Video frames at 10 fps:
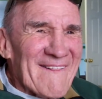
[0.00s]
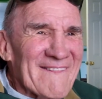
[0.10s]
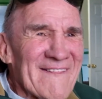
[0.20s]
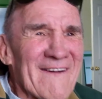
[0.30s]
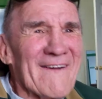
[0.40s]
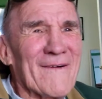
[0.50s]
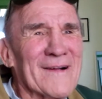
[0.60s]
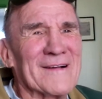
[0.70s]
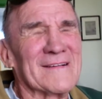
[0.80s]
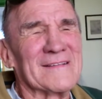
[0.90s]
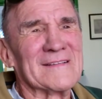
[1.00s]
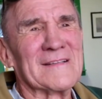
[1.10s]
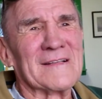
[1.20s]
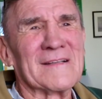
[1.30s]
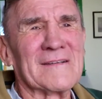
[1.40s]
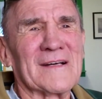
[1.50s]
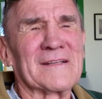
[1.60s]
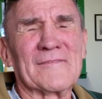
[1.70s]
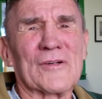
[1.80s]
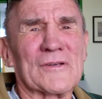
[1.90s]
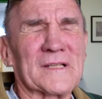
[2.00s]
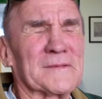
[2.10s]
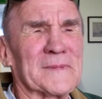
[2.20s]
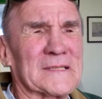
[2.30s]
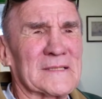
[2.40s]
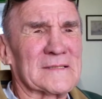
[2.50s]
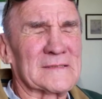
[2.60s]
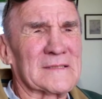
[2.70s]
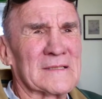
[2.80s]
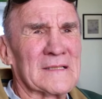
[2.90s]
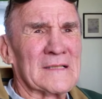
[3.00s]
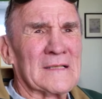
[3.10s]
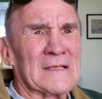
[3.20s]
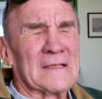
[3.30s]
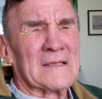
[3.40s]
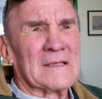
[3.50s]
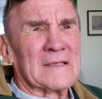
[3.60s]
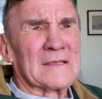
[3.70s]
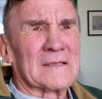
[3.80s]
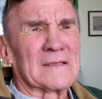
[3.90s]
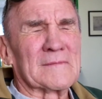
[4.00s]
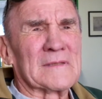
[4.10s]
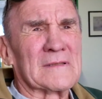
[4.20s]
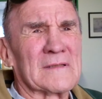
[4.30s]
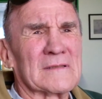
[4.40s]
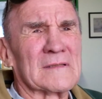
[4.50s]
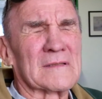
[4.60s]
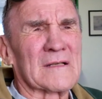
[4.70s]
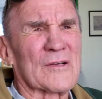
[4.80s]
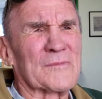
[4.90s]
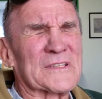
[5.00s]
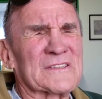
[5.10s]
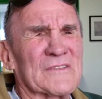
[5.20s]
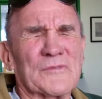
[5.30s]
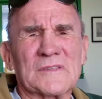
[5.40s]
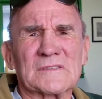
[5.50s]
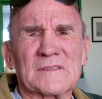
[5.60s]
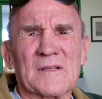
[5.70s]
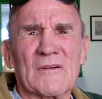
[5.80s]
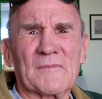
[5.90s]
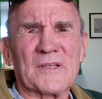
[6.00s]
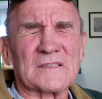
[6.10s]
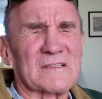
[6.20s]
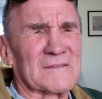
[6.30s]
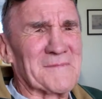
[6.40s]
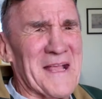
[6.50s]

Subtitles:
No. No, I never hurt anybody. I hurt myself once in a crop duster.